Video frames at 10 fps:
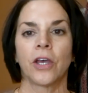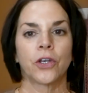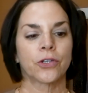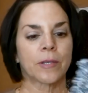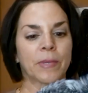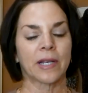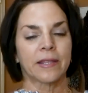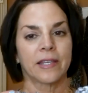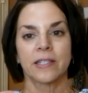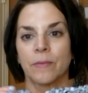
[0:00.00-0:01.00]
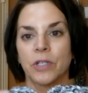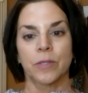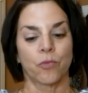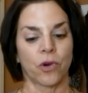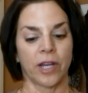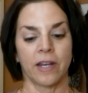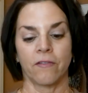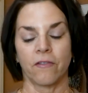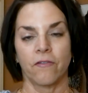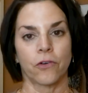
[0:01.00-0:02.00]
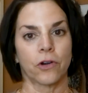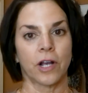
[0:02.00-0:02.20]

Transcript: you know, something like this, I'm just praying for